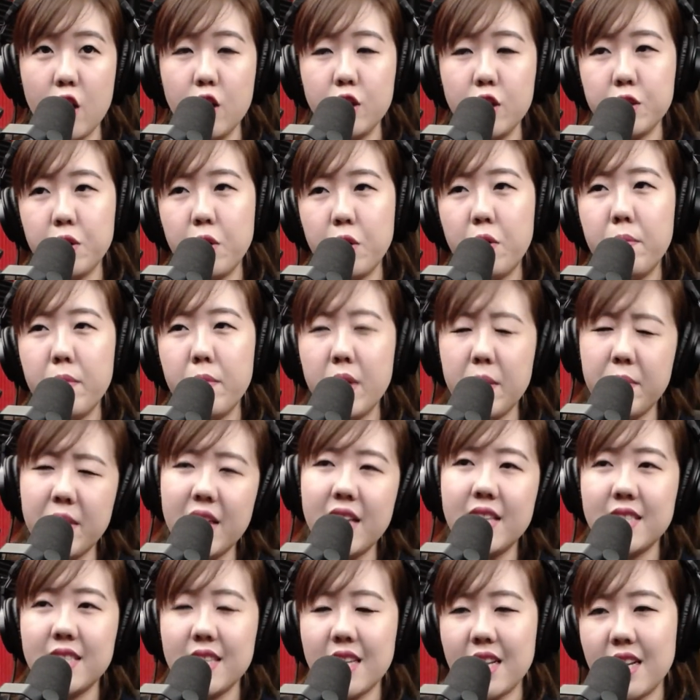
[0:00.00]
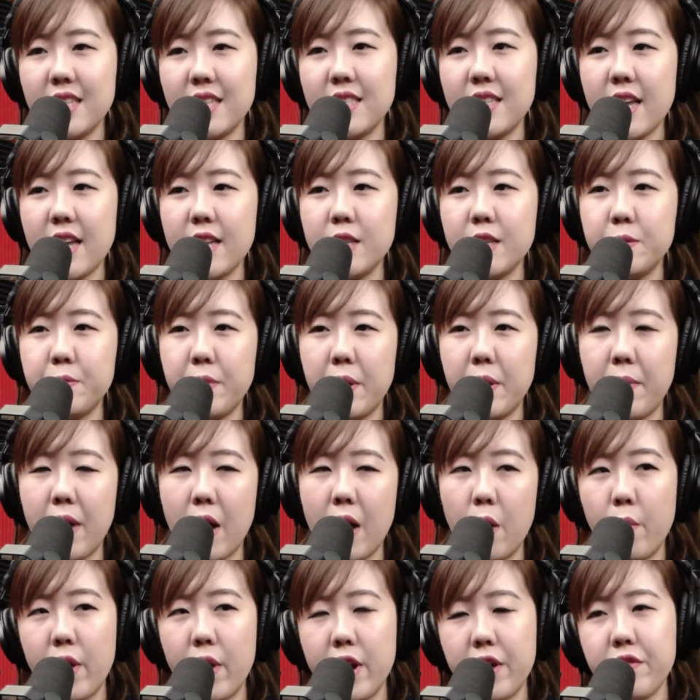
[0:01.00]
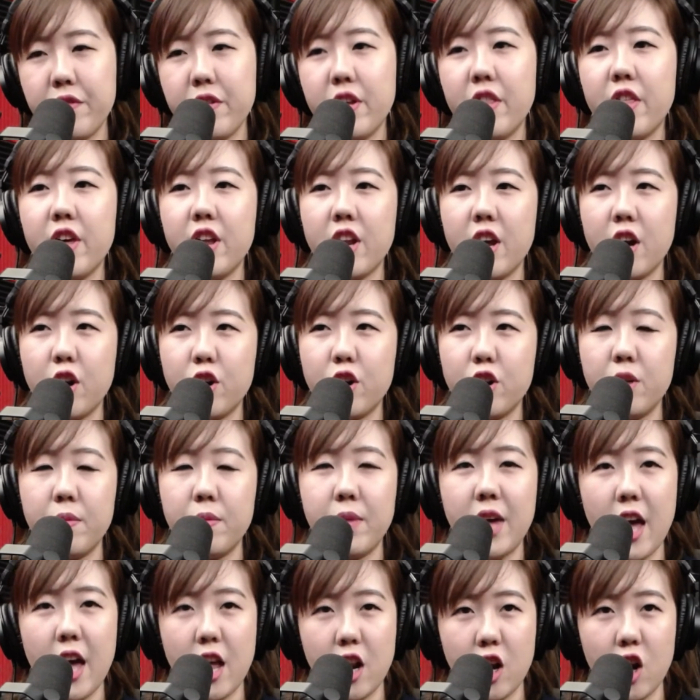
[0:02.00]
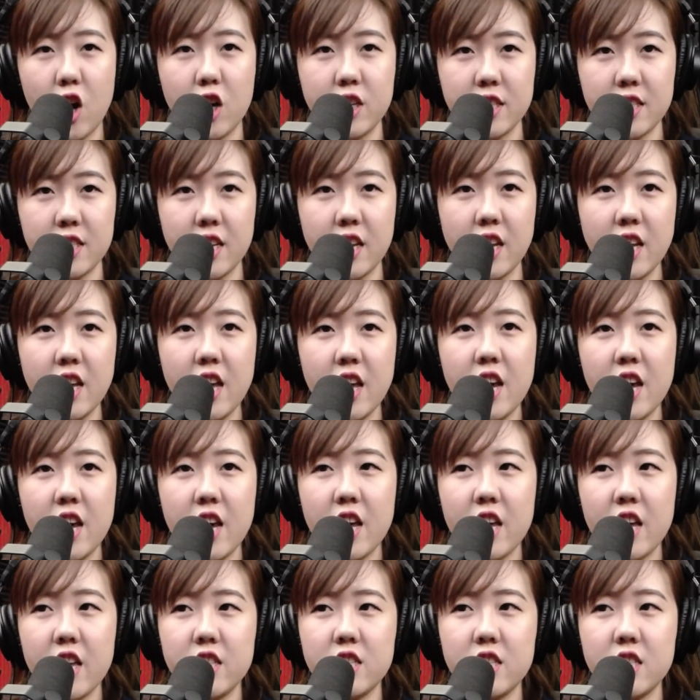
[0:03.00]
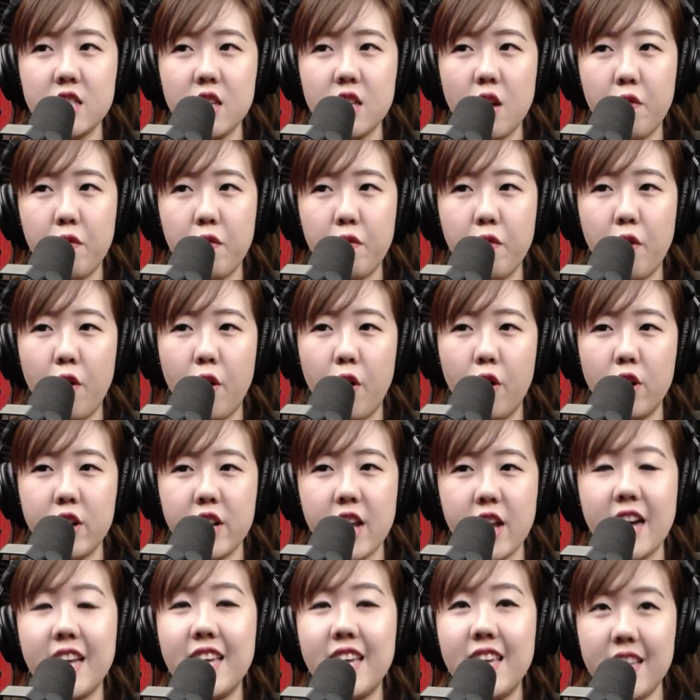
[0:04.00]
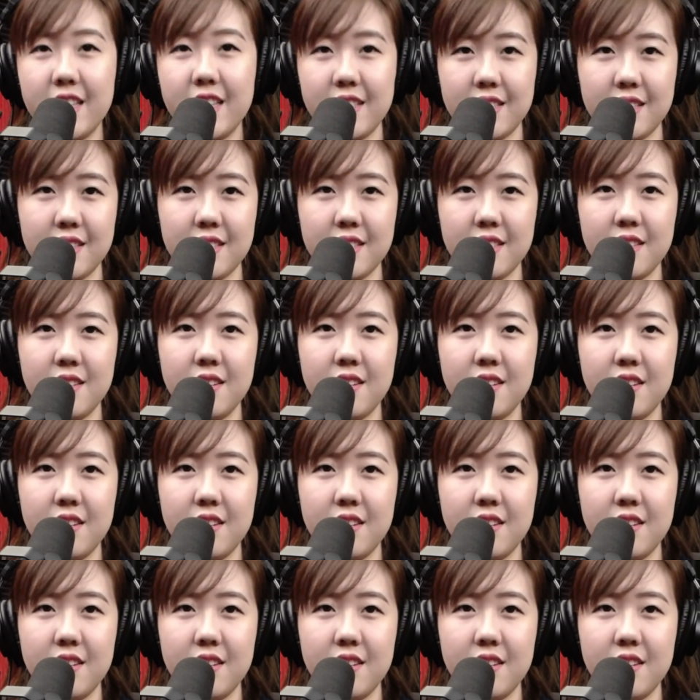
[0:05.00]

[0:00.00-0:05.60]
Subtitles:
So maybe it's in a sense whereby whatever that they're going to be endorsing, it's for their kids.